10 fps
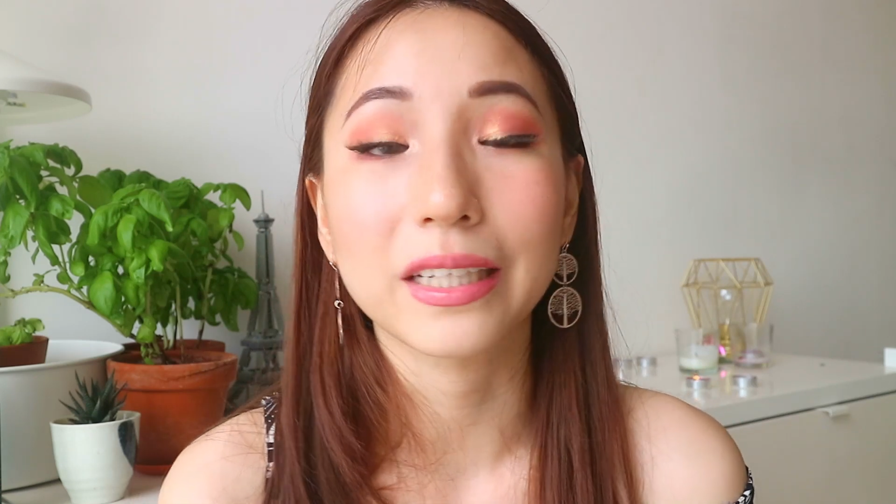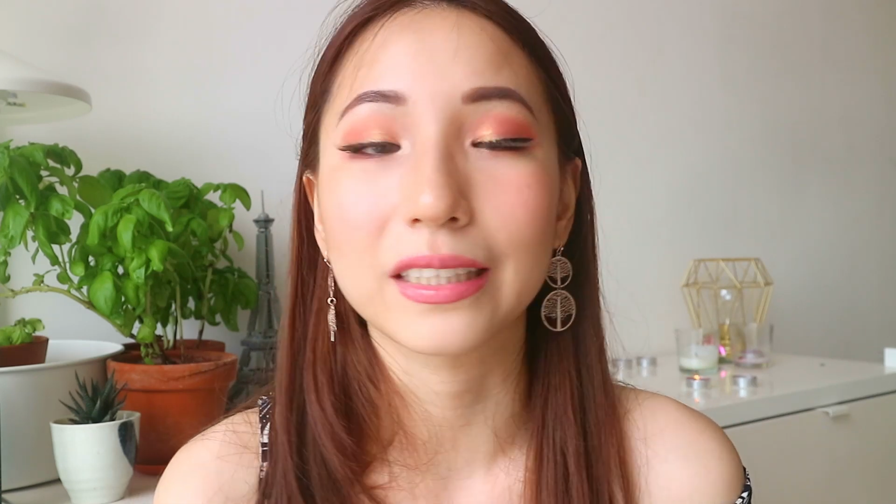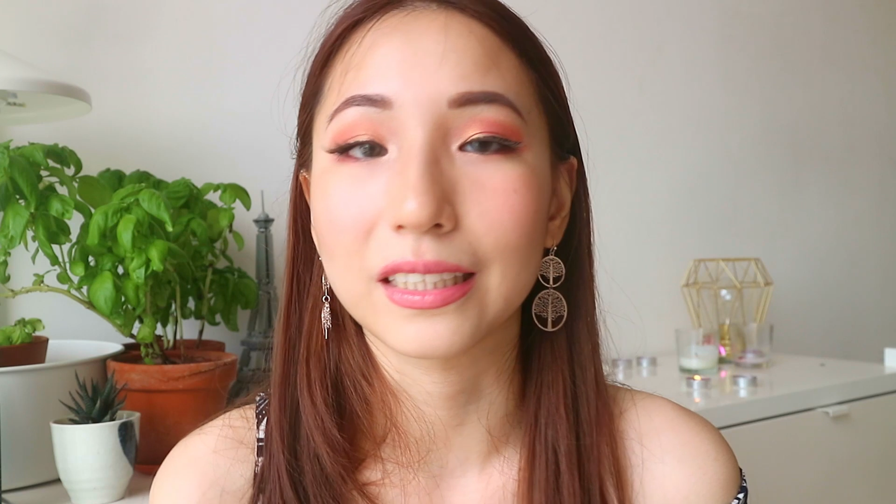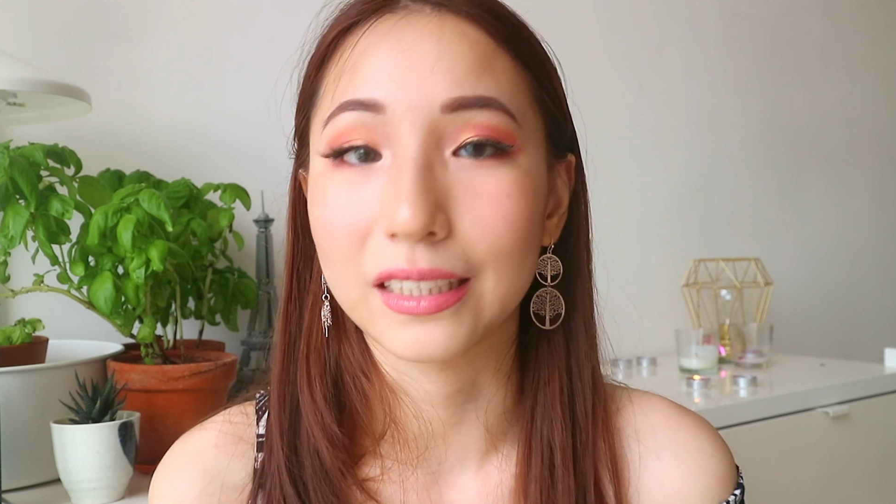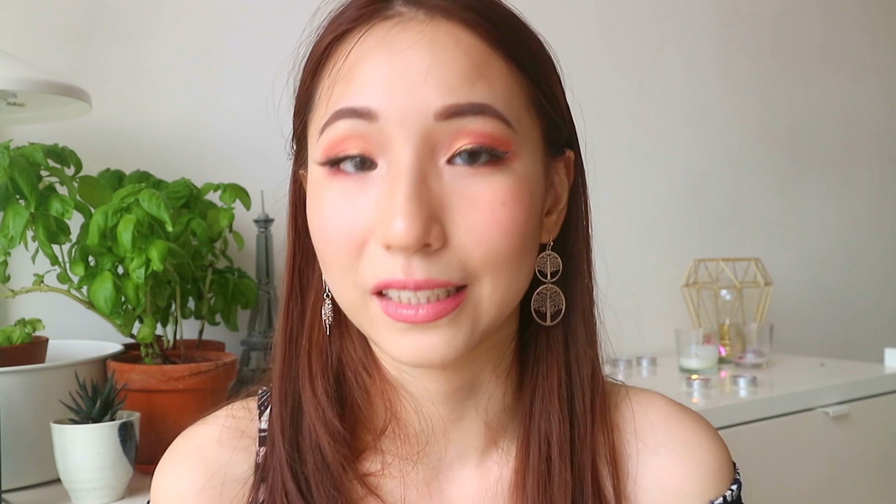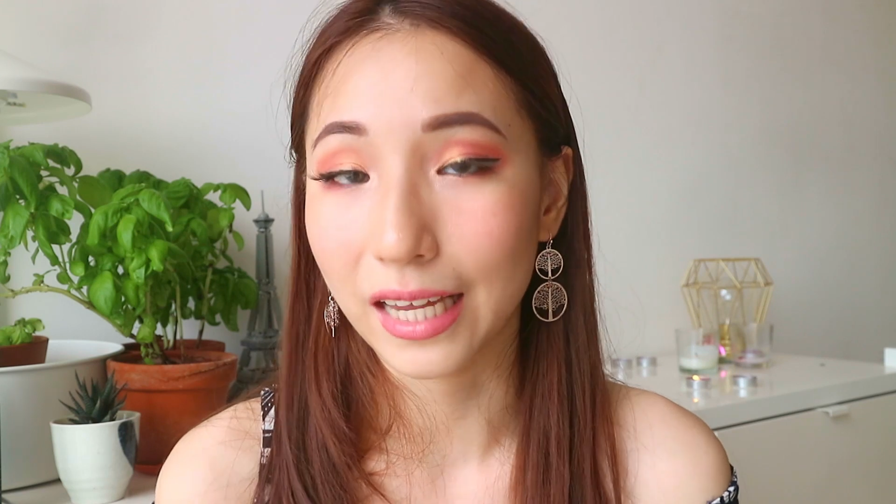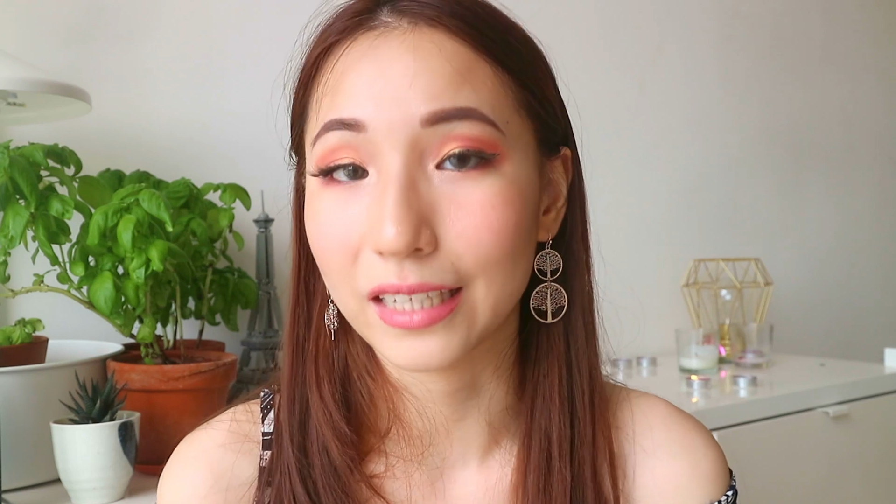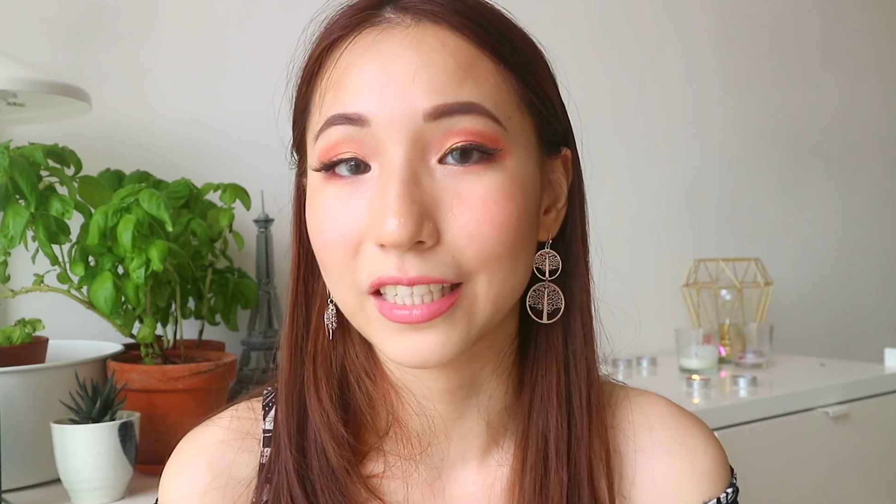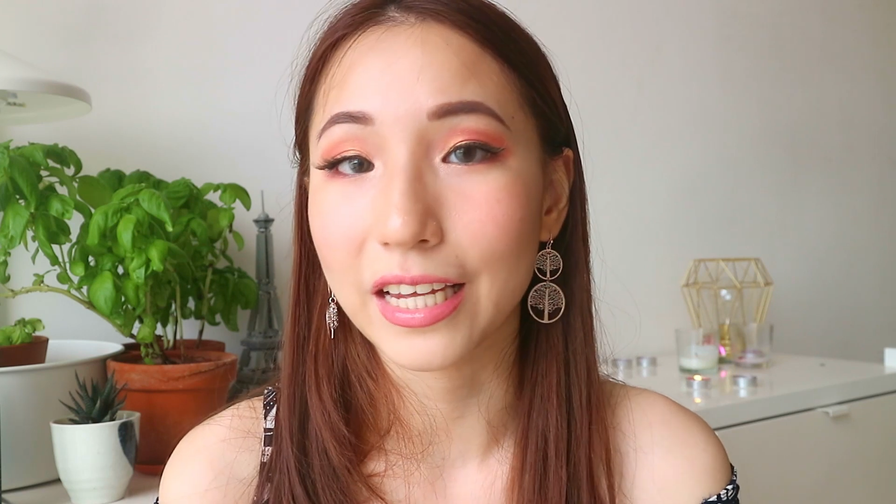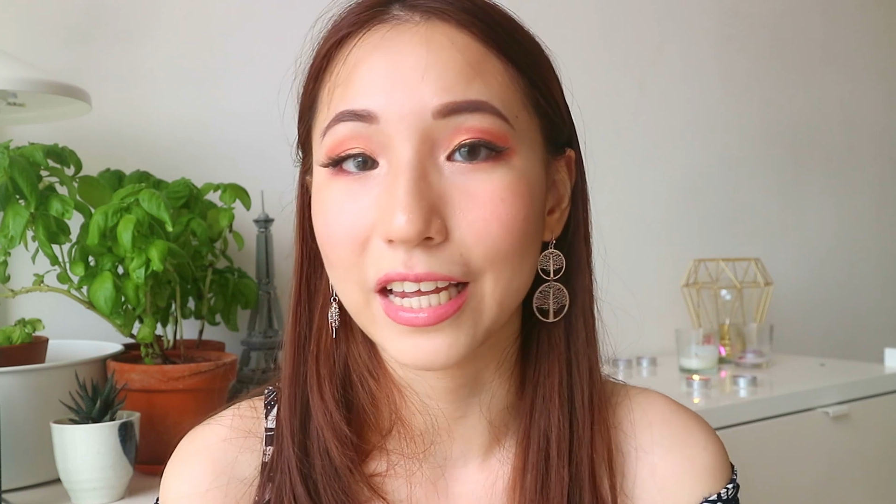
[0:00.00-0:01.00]
because it is
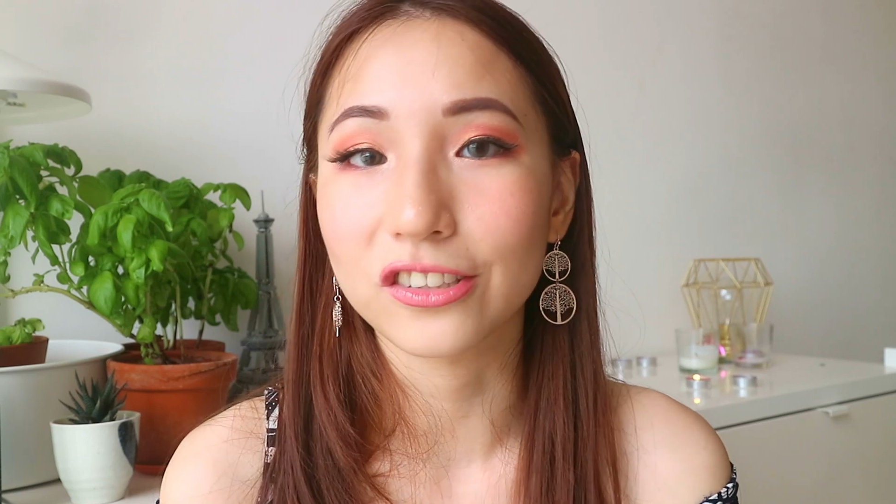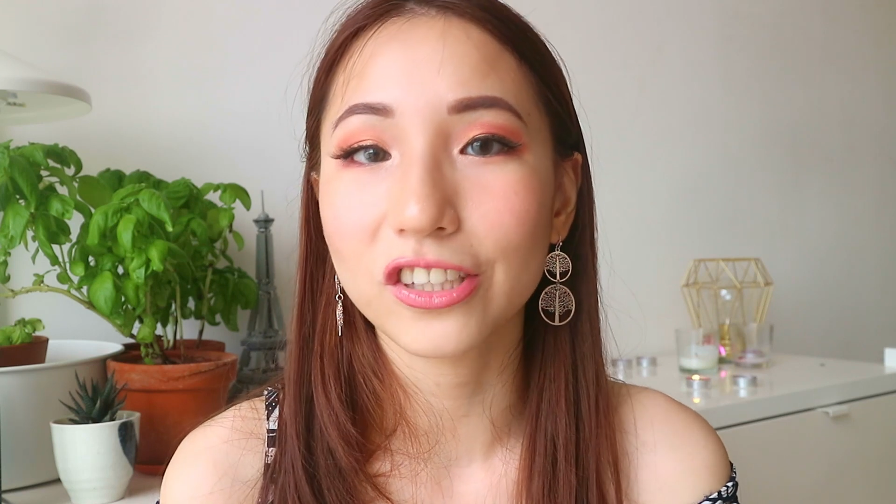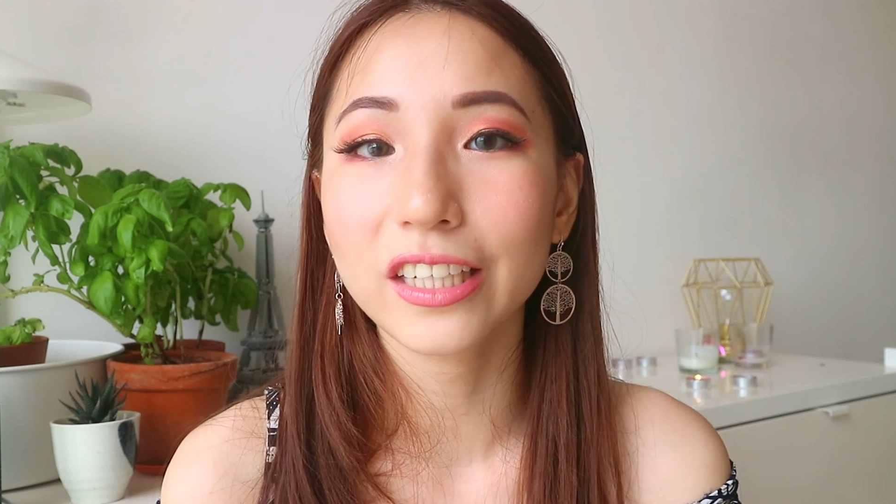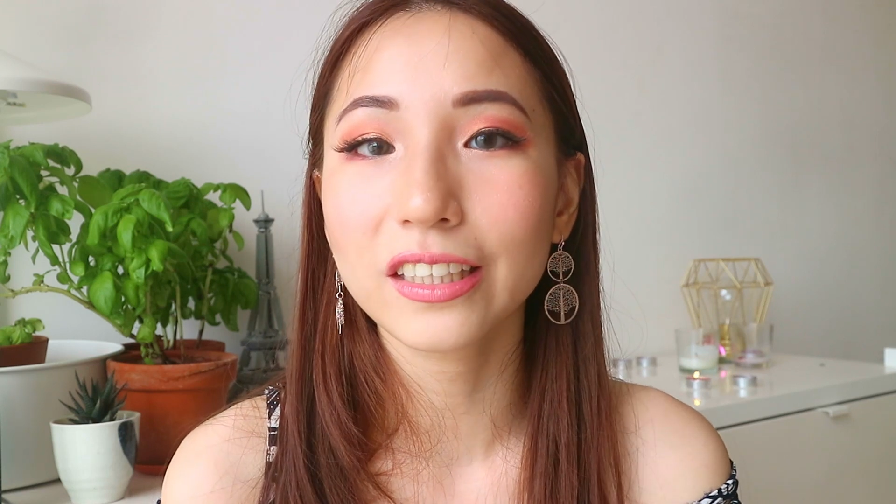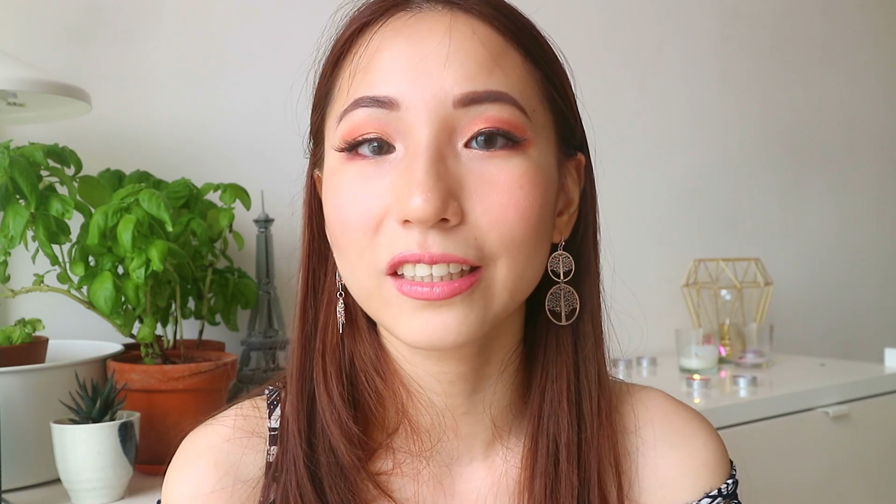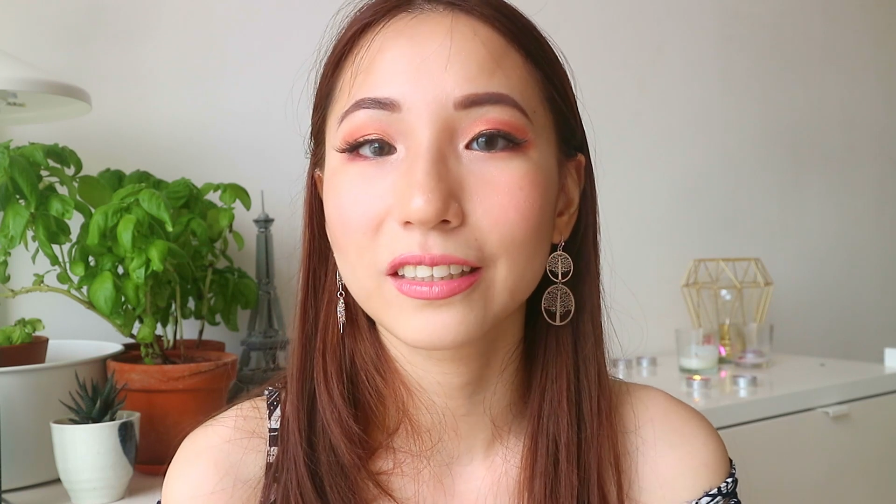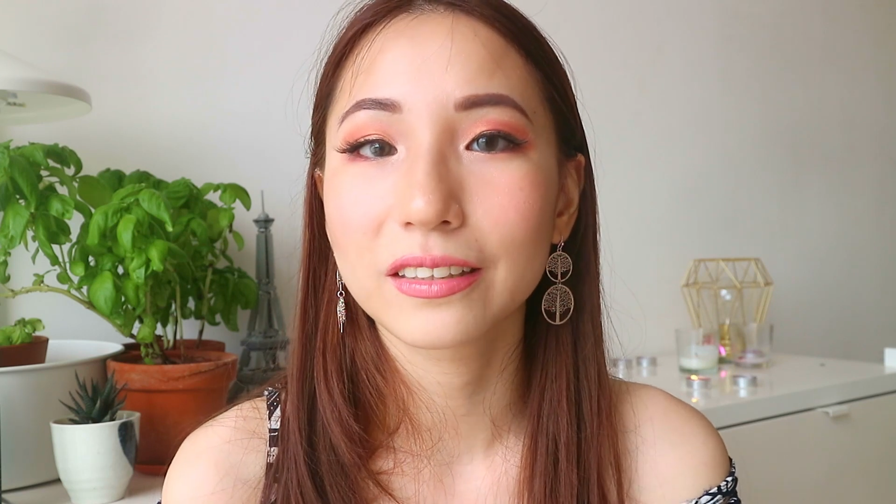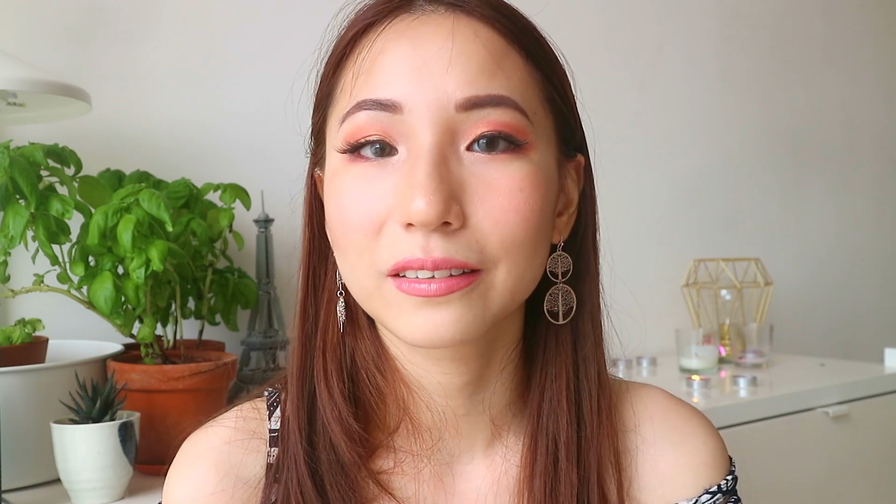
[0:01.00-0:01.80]
anti-aging.